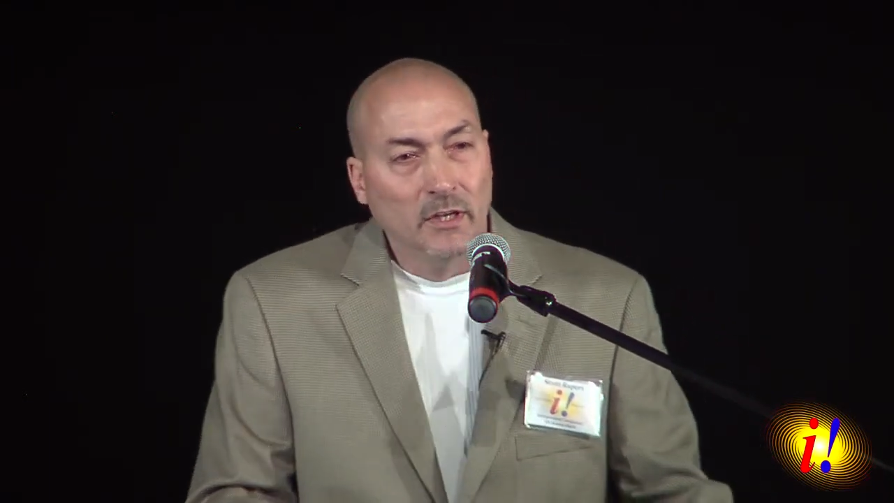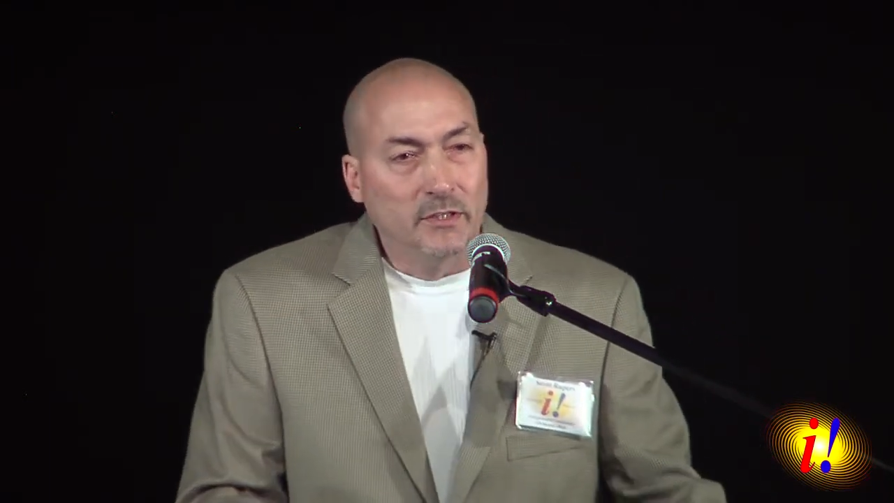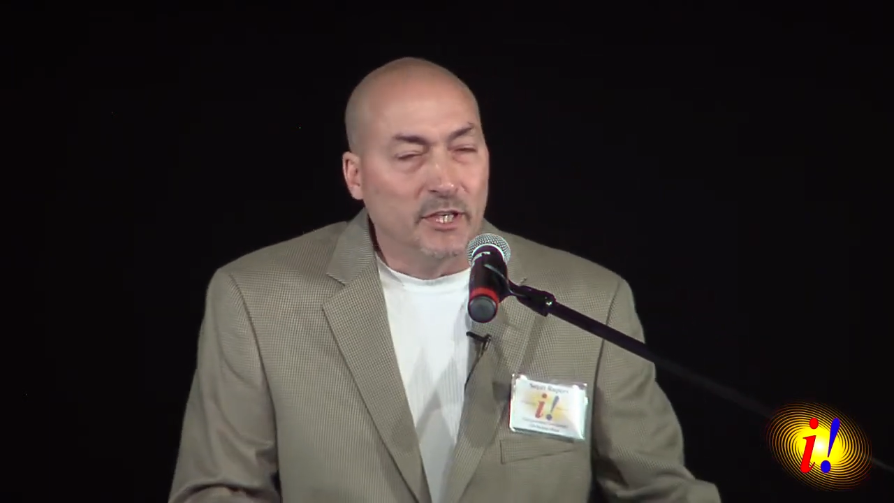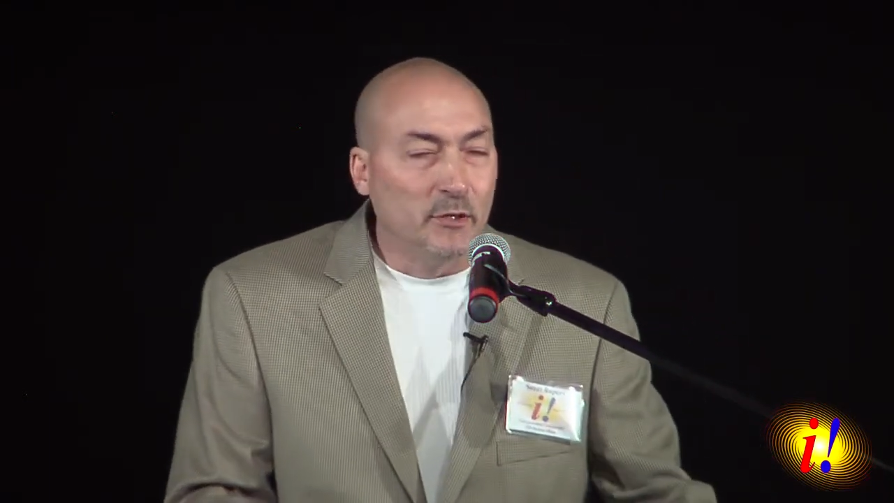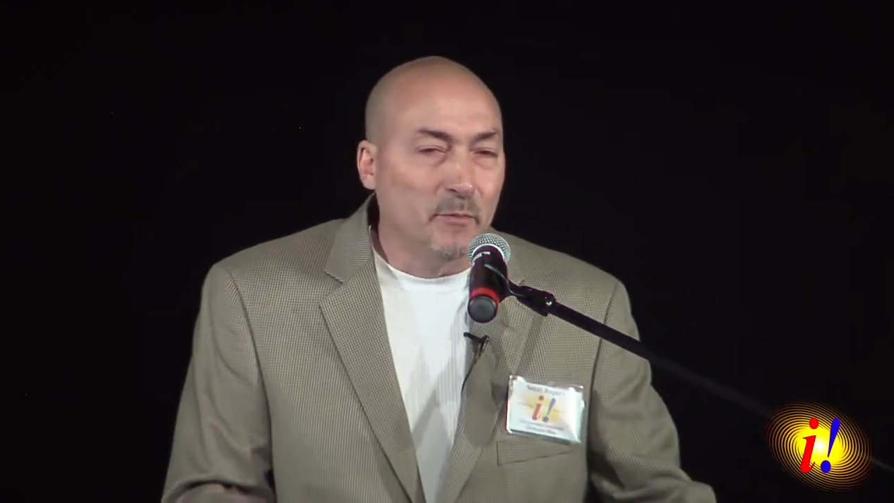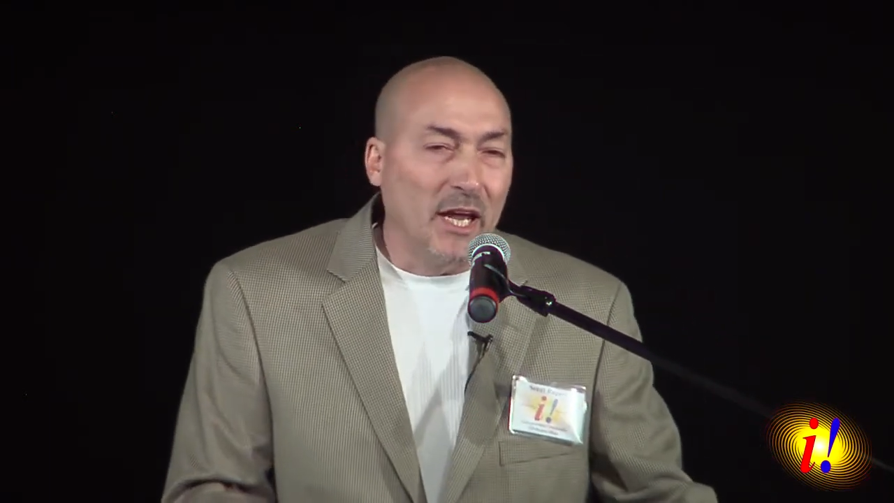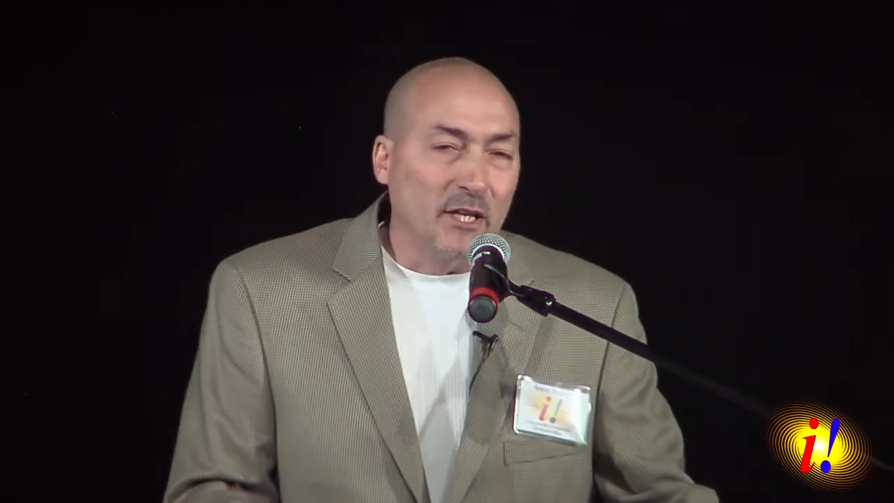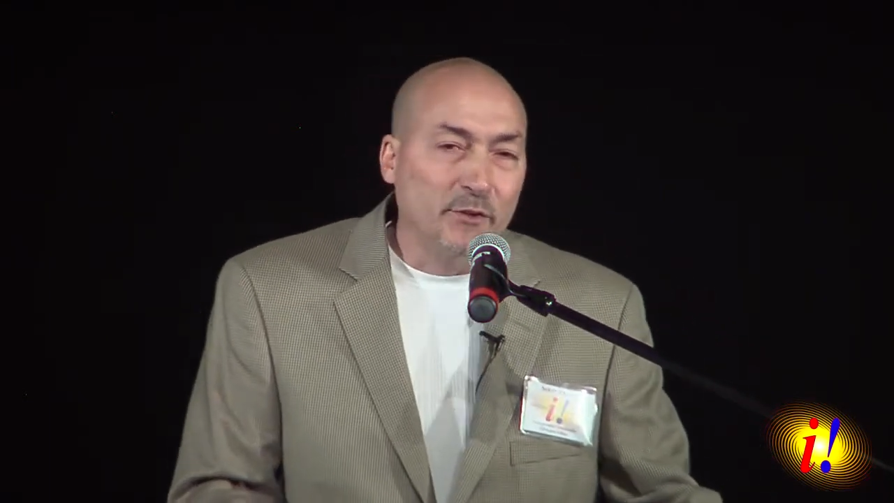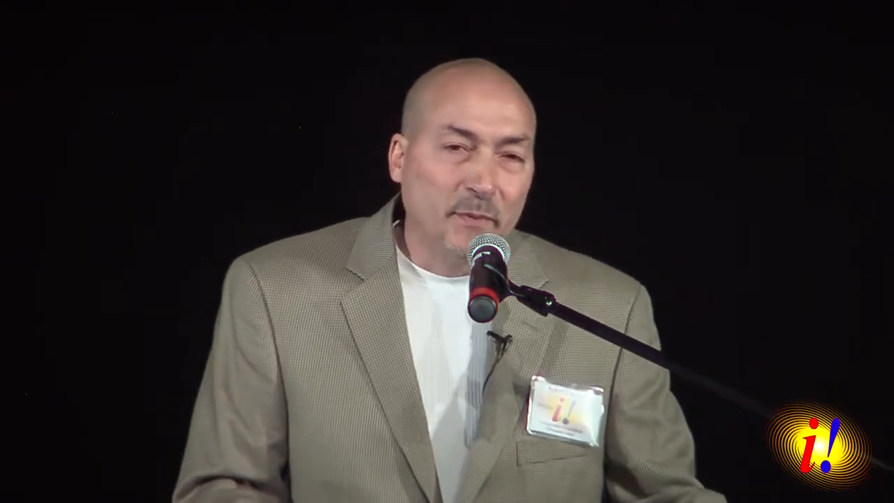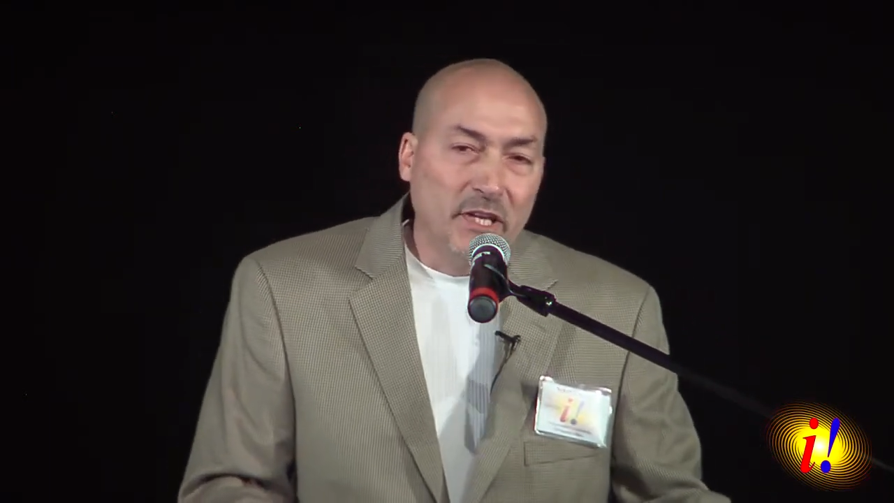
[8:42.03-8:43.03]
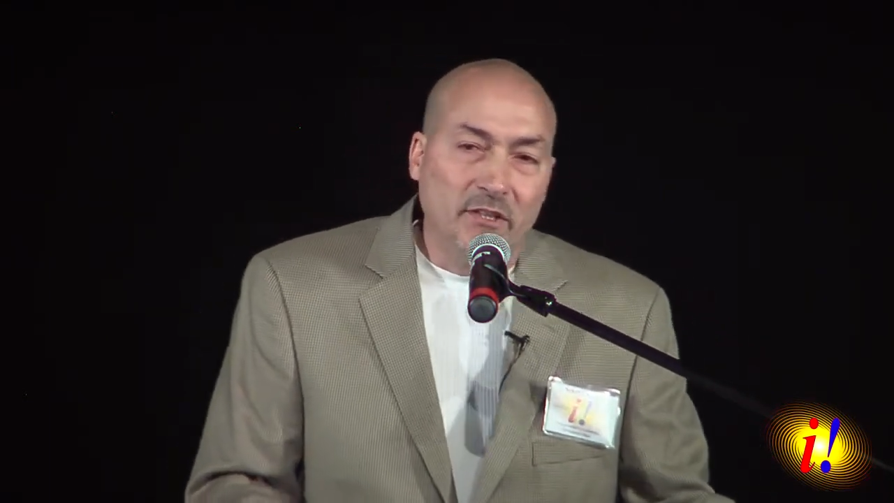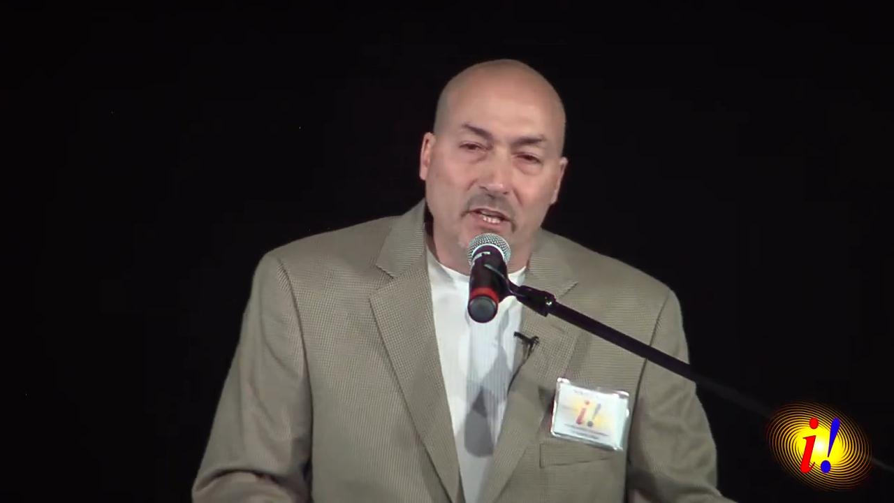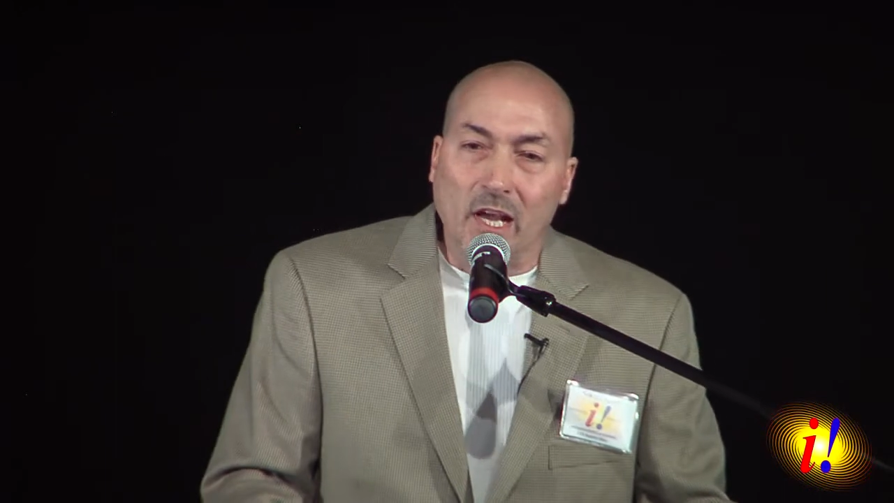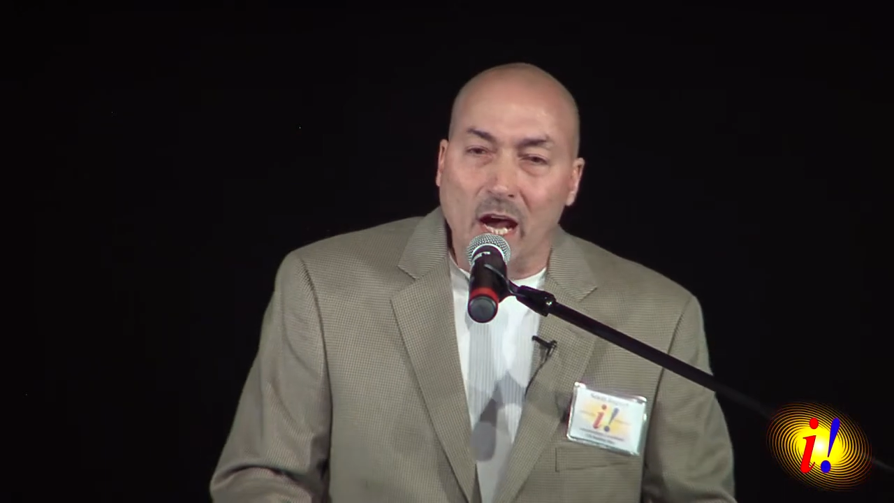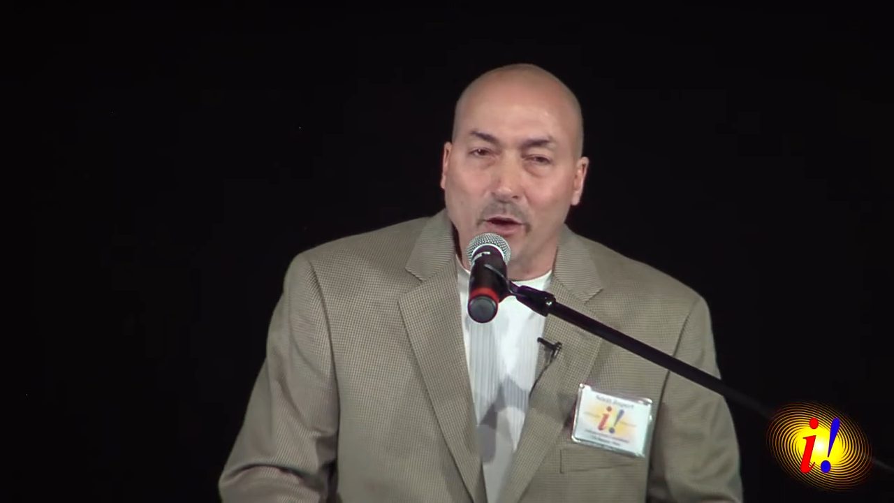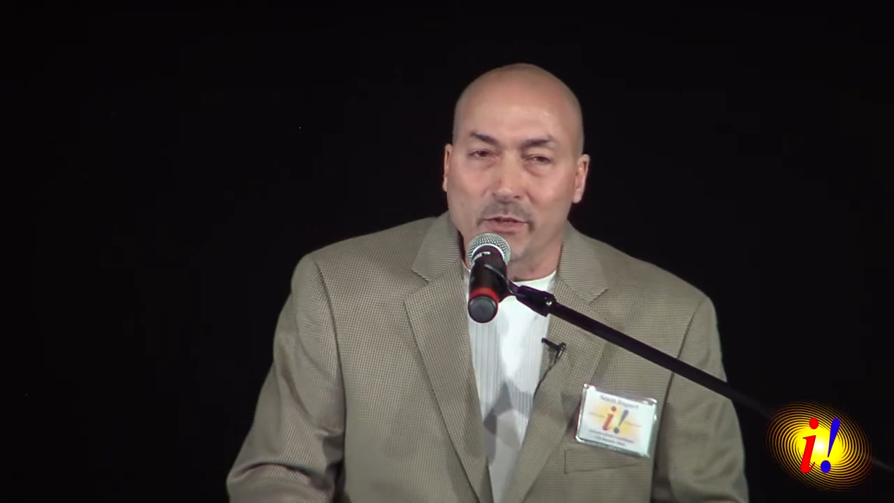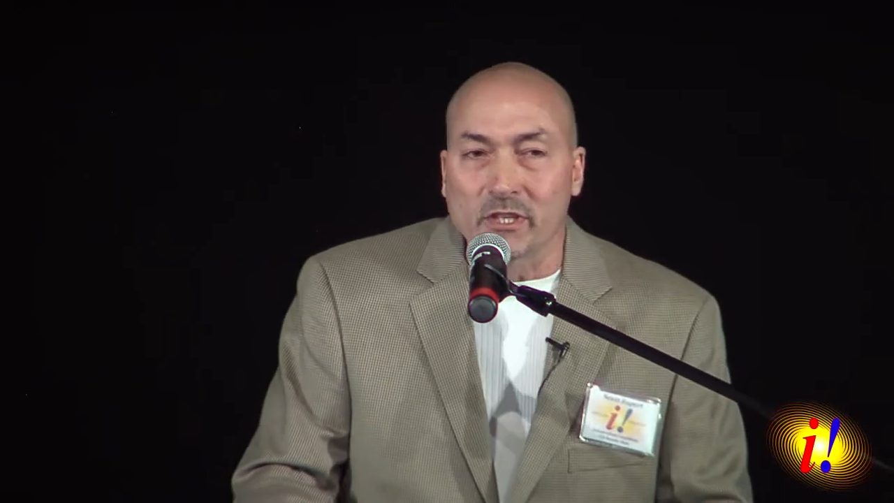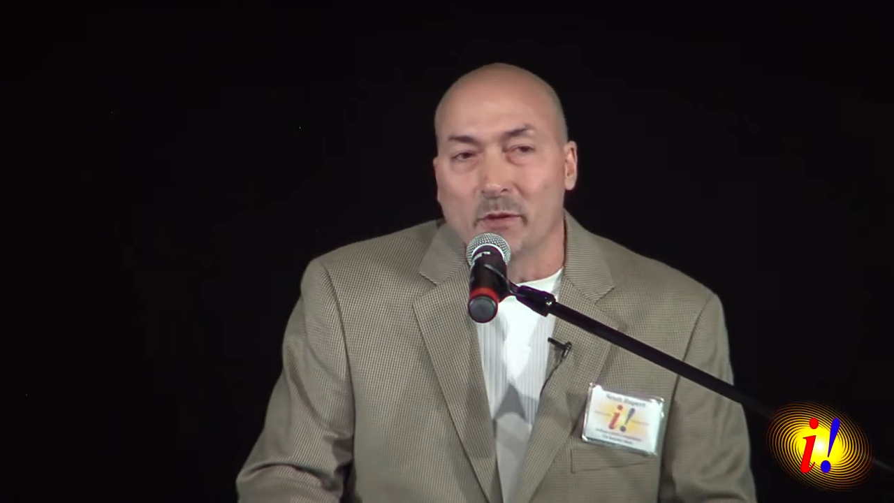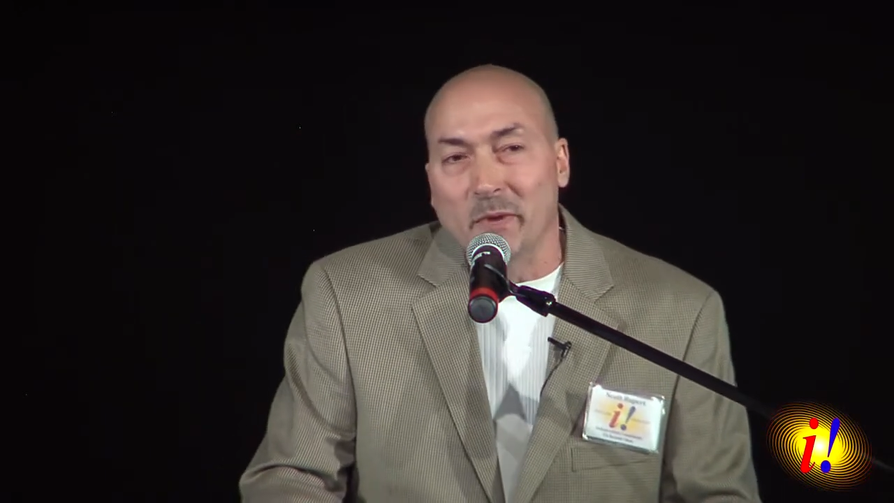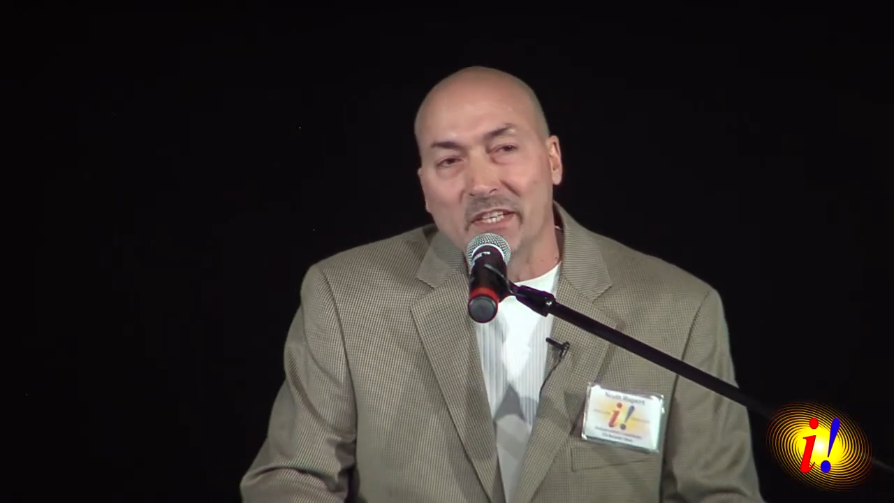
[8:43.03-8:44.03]
didn't make a speech to Congress
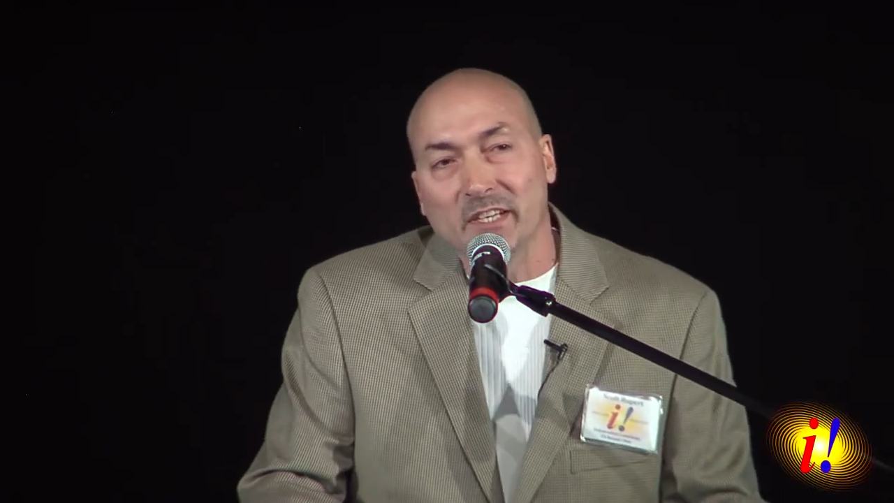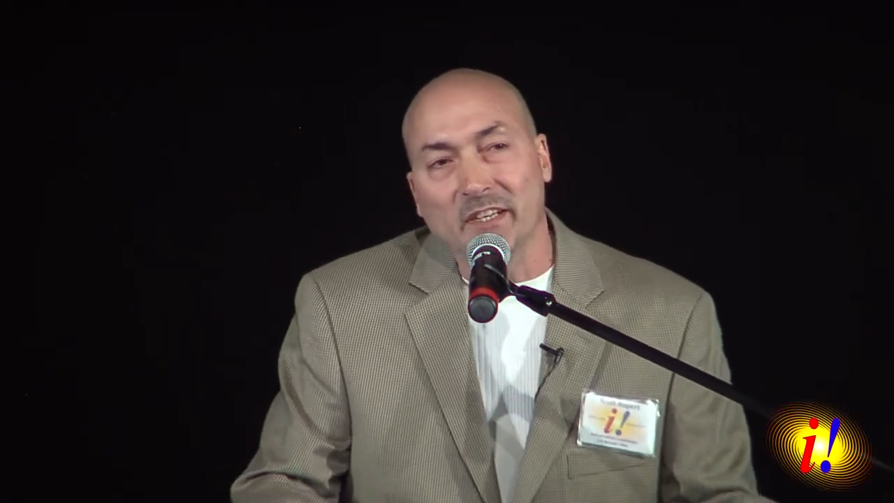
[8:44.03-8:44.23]
lamenting